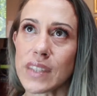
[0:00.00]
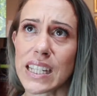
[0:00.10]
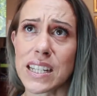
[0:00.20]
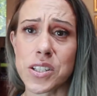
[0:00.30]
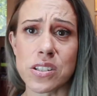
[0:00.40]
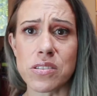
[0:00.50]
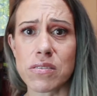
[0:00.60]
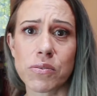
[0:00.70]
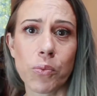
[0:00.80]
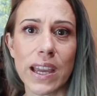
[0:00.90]
and just
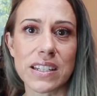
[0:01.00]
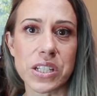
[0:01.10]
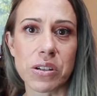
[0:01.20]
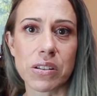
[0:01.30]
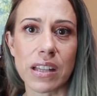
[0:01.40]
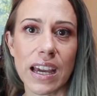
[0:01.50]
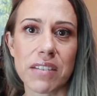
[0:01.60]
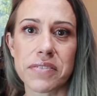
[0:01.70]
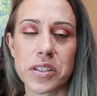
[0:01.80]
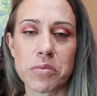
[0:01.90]
wait till I
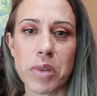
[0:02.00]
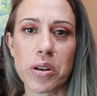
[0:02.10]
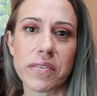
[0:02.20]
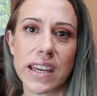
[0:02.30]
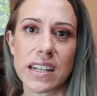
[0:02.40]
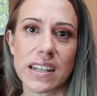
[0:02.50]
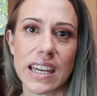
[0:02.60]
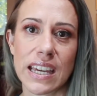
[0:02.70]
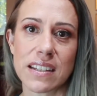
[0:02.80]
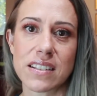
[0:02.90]
feel motivated
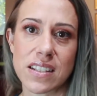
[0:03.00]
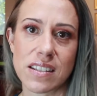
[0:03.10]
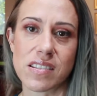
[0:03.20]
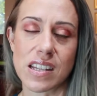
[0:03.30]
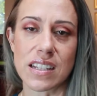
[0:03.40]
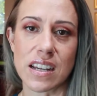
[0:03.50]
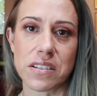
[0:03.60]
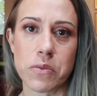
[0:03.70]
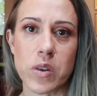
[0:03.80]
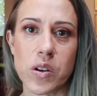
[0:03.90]
again to sit down
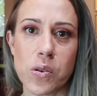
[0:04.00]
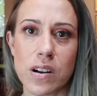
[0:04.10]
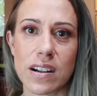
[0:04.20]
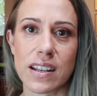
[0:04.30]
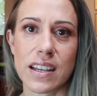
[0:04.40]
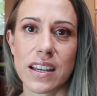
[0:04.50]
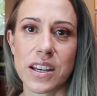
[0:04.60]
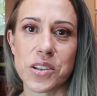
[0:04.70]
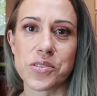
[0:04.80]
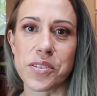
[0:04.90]
and record.
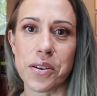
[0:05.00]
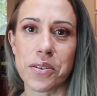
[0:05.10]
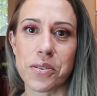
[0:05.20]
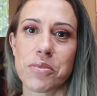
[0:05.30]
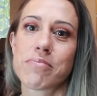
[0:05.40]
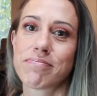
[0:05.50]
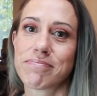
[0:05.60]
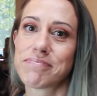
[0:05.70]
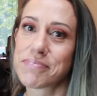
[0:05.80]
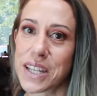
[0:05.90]
So
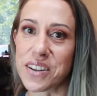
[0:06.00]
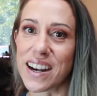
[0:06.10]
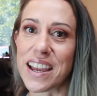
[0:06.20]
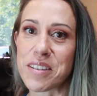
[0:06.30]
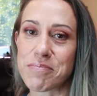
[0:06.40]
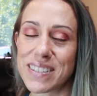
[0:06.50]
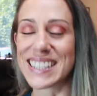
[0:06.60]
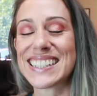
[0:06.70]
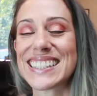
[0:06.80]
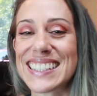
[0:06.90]
here I
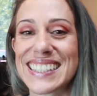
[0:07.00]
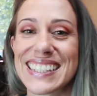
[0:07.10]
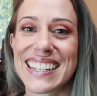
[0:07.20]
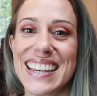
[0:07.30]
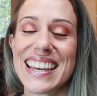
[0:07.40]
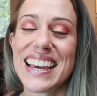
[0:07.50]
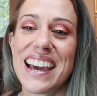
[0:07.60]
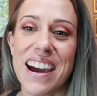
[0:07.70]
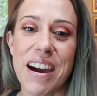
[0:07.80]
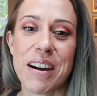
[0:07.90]

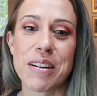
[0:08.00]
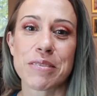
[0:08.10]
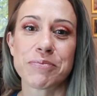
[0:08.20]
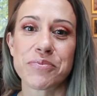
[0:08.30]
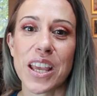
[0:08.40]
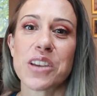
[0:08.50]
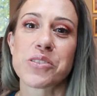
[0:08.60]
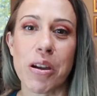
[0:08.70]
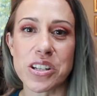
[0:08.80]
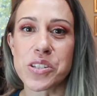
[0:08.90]
am.
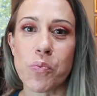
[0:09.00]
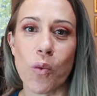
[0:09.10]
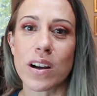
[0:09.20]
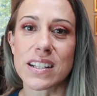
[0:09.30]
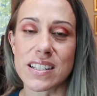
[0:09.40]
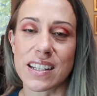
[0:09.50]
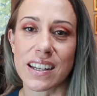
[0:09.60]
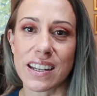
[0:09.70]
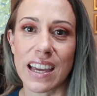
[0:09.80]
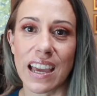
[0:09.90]
So I just wanted
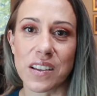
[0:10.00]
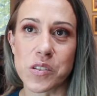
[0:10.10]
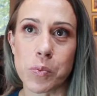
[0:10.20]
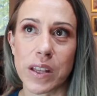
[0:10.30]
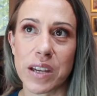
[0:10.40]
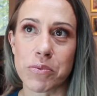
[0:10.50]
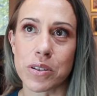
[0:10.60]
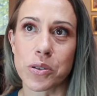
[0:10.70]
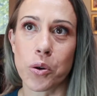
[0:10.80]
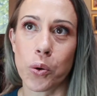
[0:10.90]
to explain
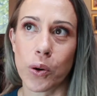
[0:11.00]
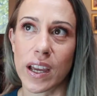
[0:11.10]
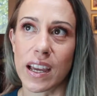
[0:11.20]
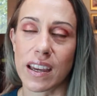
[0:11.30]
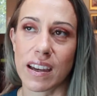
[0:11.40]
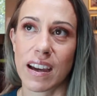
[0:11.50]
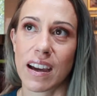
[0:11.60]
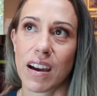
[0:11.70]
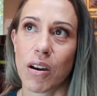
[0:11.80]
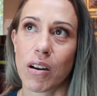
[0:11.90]
real quick,
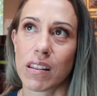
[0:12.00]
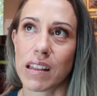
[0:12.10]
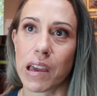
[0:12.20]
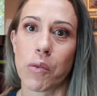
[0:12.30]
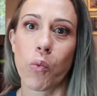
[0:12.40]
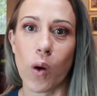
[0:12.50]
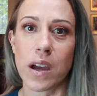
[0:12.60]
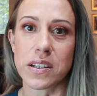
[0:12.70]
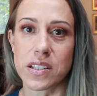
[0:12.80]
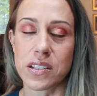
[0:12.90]

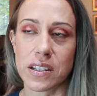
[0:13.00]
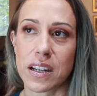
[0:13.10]
what,